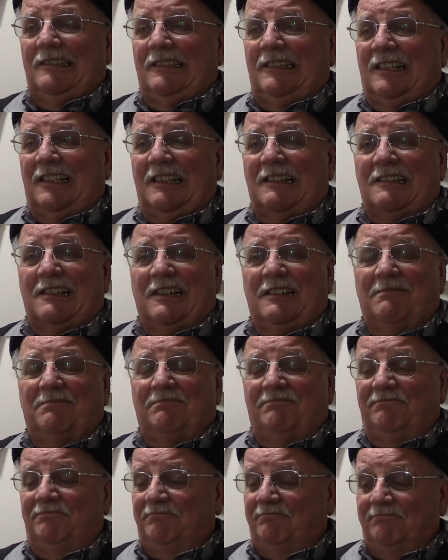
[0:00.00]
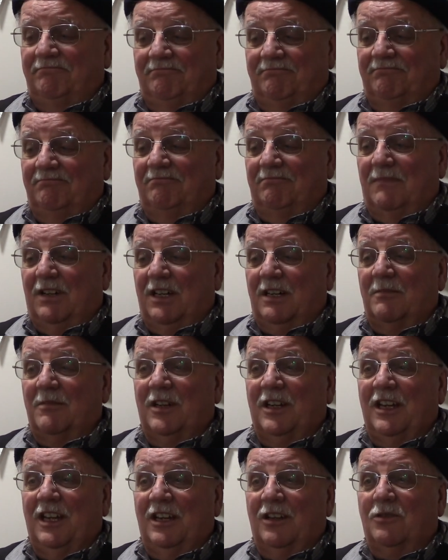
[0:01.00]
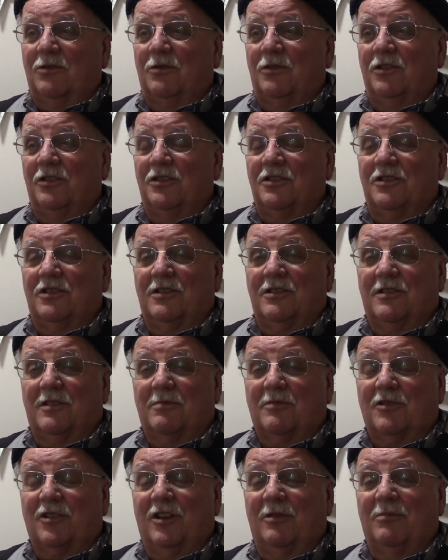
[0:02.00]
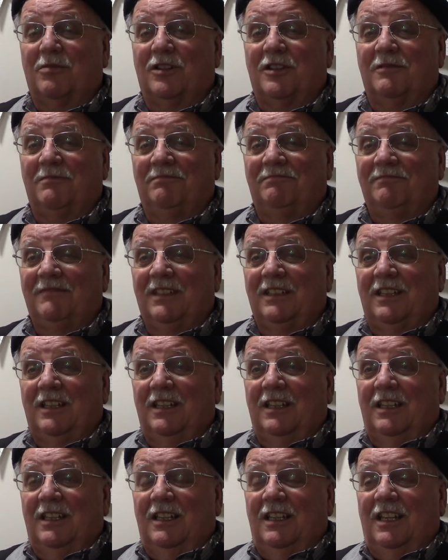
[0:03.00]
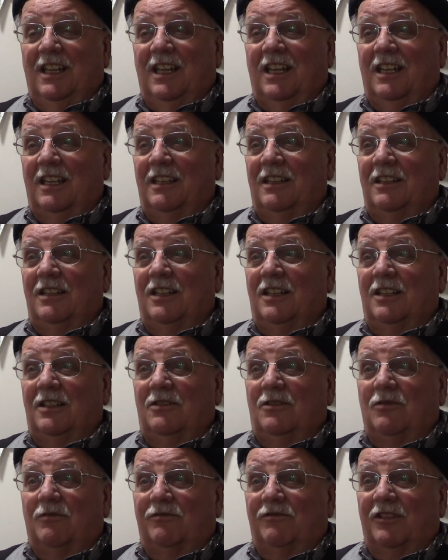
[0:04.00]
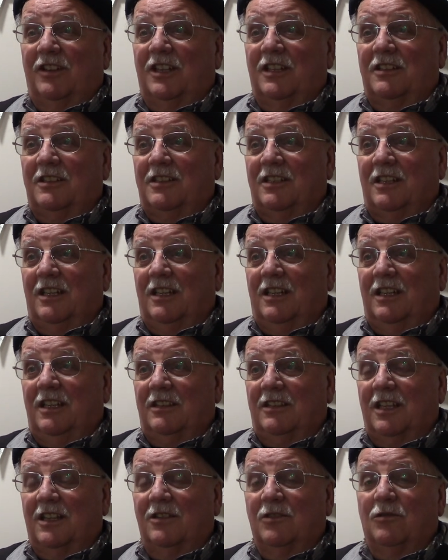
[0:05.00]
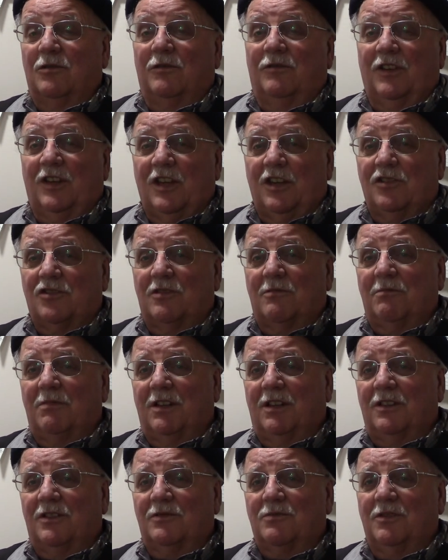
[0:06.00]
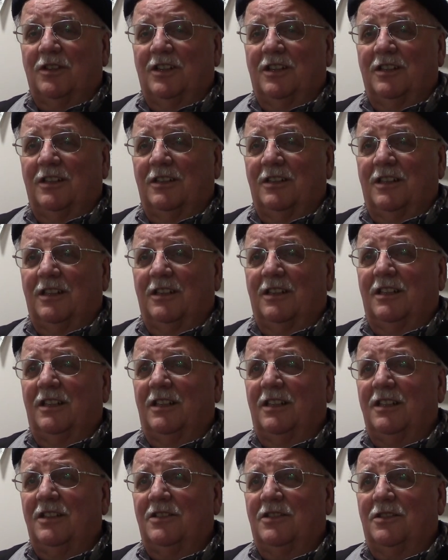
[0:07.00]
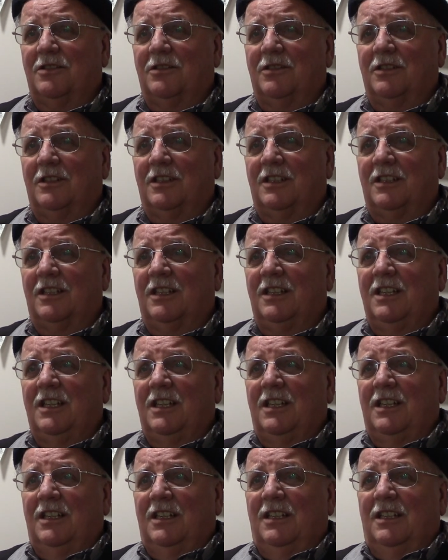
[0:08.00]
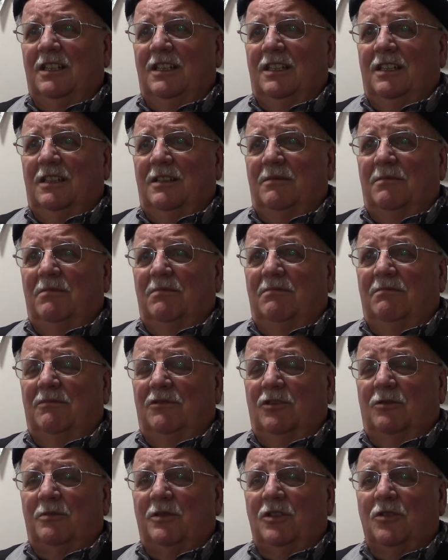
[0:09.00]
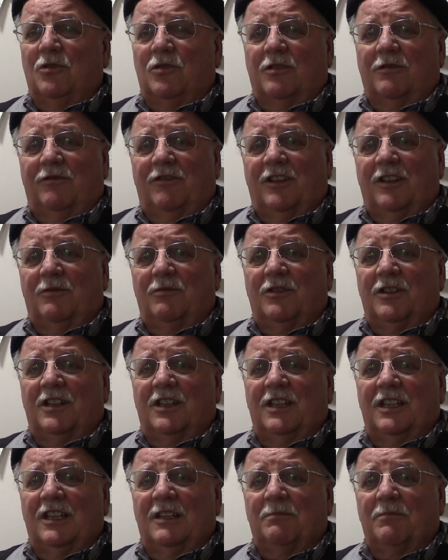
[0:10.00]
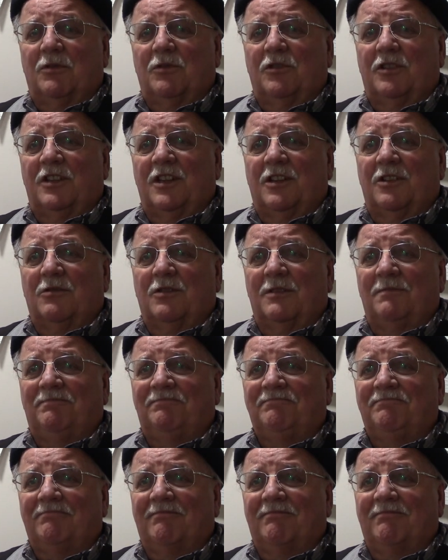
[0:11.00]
like I said, bottom right hand corner is the subscribe button, and don't forget to hit that notification bell as well, and then at least you'll be notified when I upload another one.